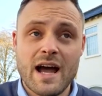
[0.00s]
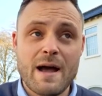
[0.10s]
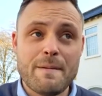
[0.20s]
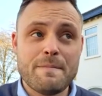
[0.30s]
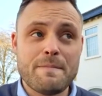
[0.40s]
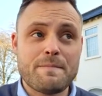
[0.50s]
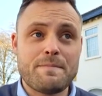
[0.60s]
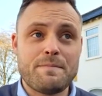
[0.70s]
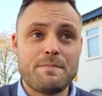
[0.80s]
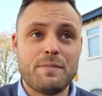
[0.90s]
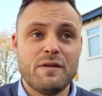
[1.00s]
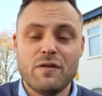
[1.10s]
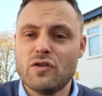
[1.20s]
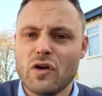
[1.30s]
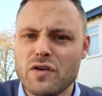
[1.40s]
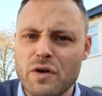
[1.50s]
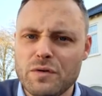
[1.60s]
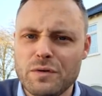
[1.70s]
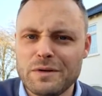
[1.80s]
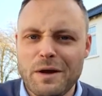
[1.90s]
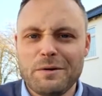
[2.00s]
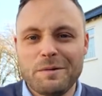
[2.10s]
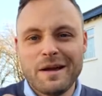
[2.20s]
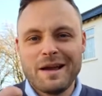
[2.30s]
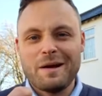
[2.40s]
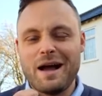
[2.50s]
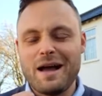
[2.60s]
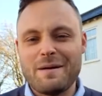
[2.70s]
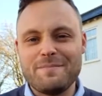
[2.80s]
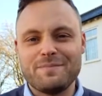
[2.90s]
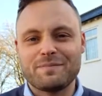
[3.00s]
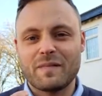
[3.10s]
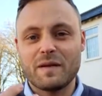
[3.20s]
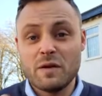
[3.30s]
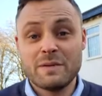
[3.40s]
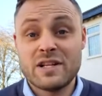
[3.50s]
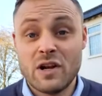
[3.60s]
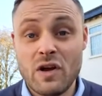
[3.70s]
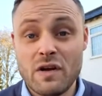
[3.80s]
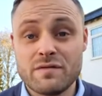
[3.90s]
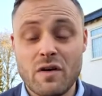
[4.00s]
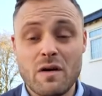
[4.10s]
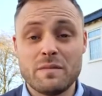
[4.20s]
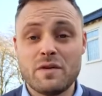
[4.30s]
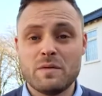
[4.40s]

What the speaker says: But if you've got nobody to learn from,